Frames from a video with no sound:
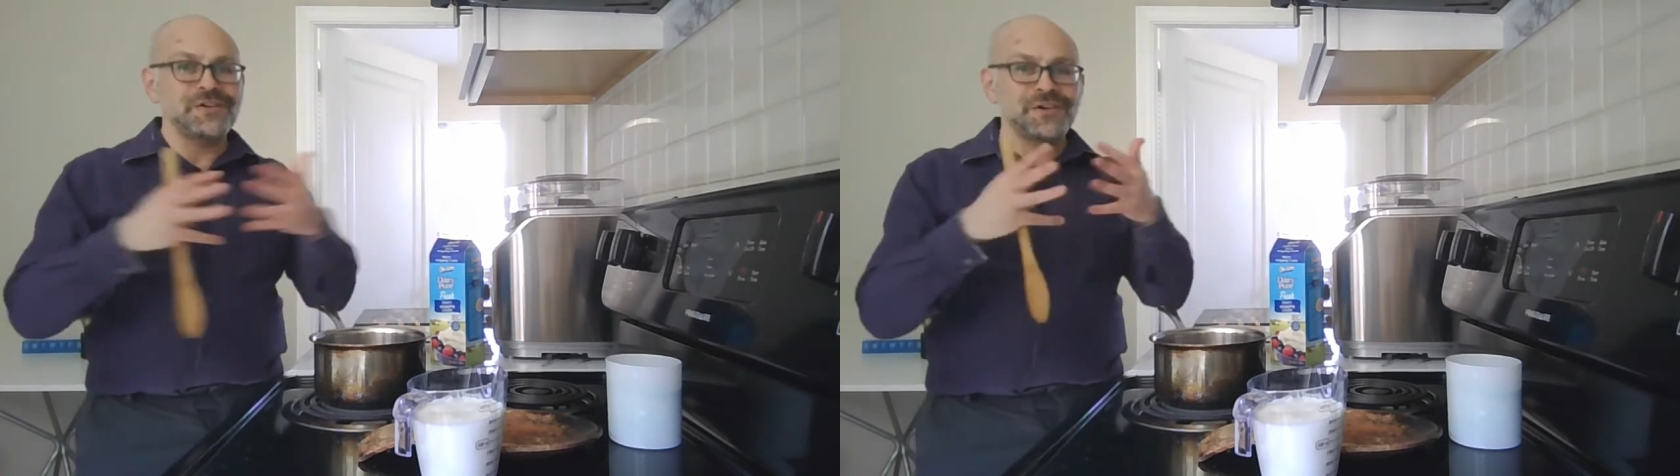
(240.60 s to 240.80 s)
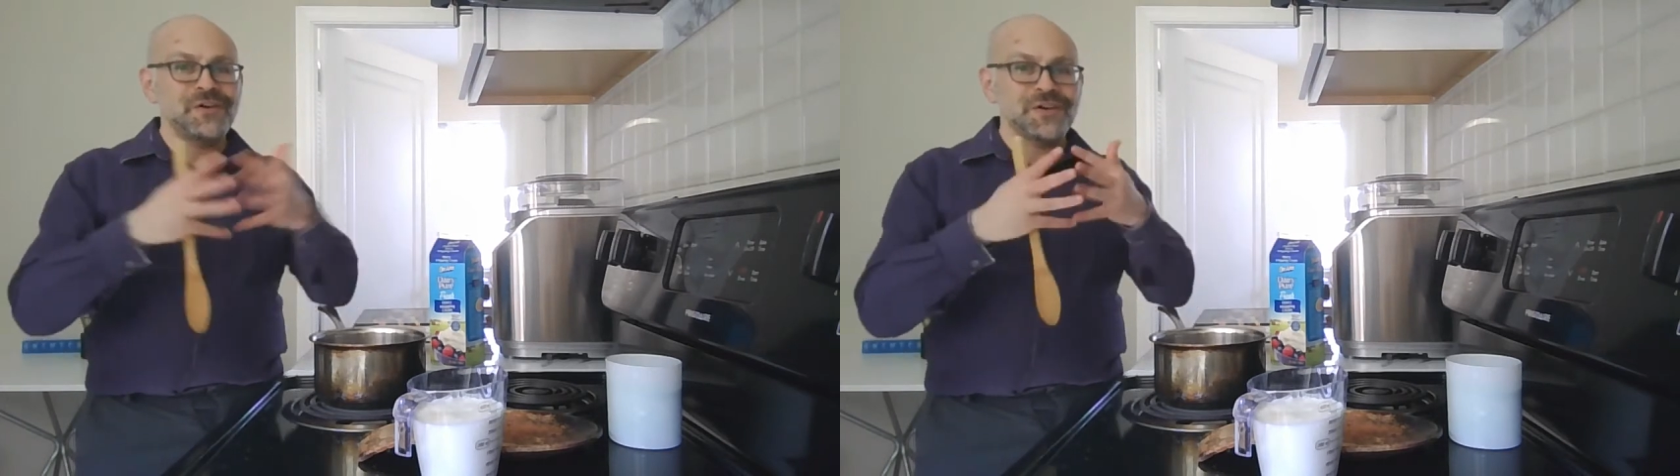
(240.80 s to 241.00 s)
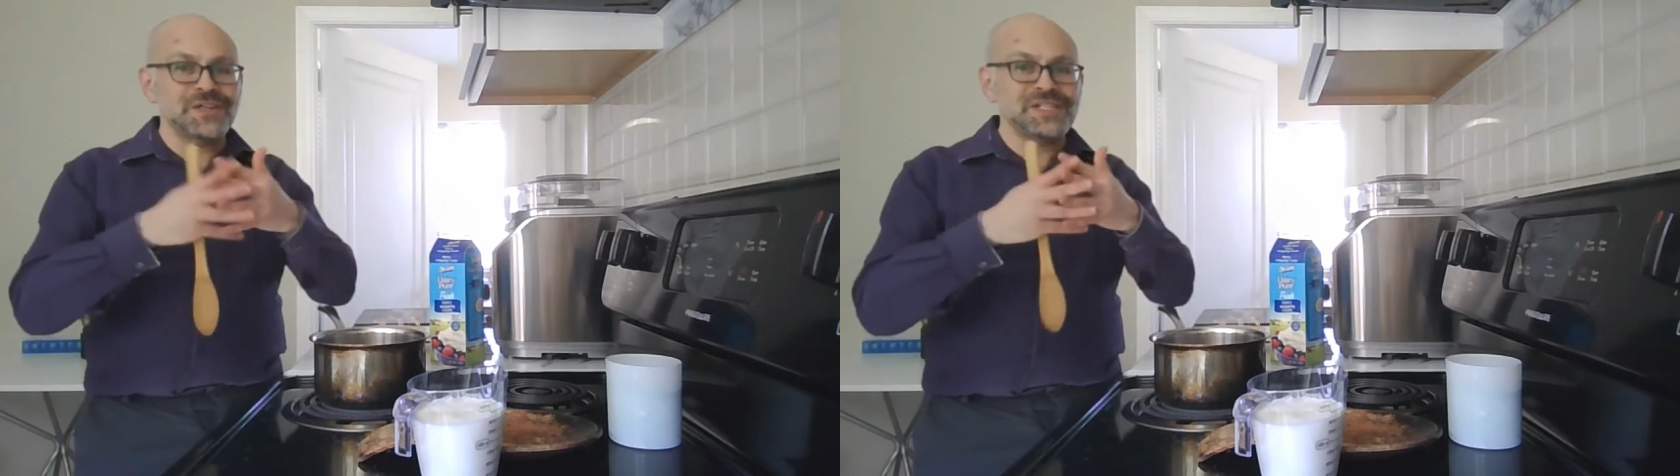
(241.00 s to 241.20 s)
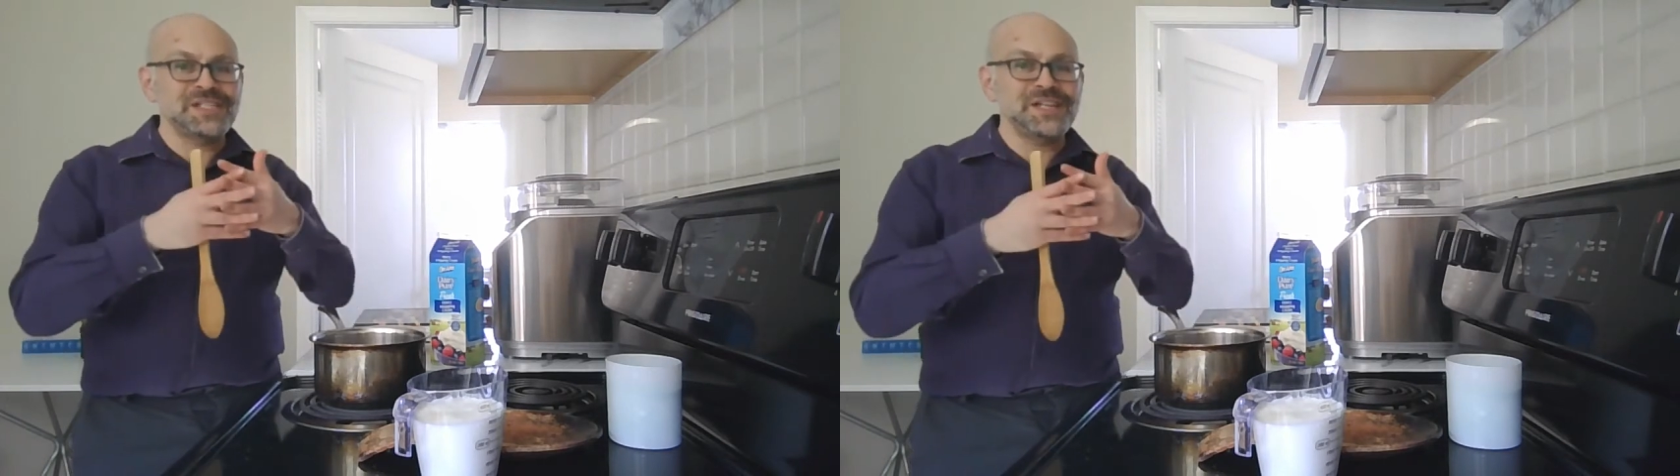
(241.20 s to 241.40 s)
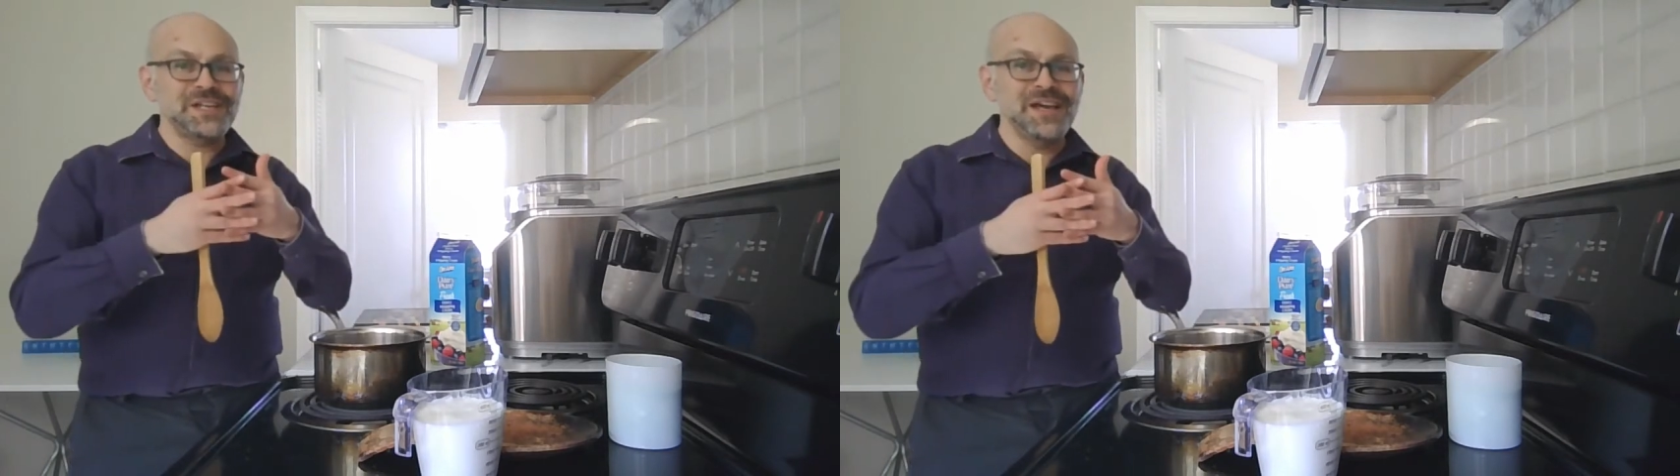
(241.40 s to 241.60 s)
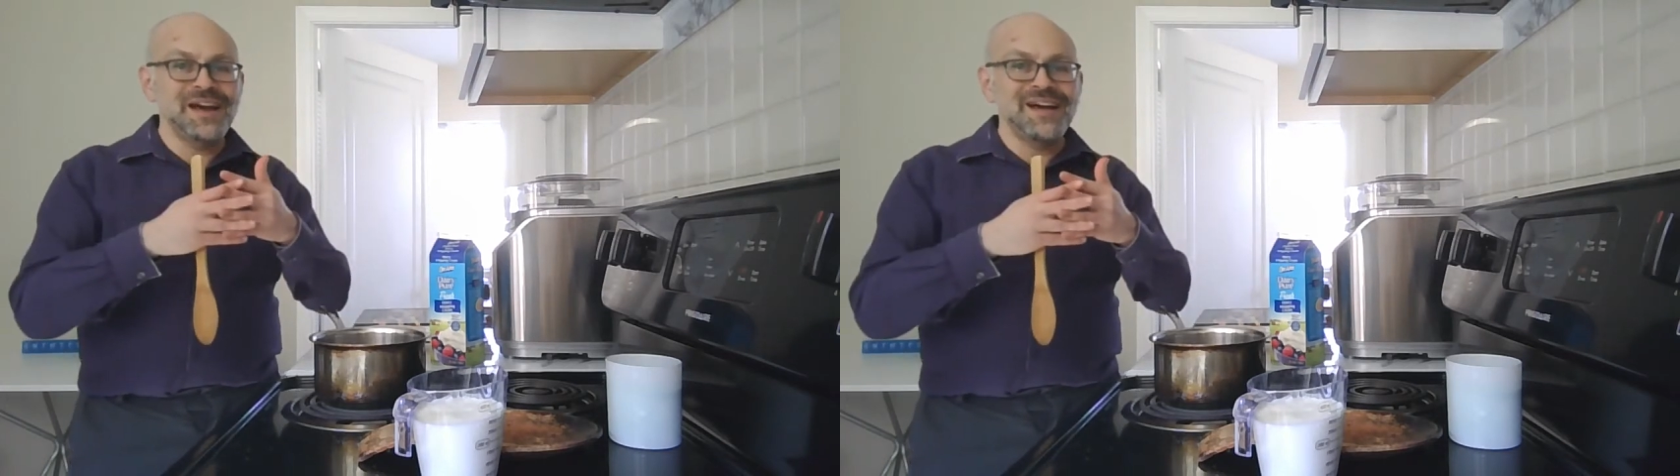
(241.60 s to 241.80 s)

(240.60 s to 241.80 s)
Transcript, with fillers: You're going to see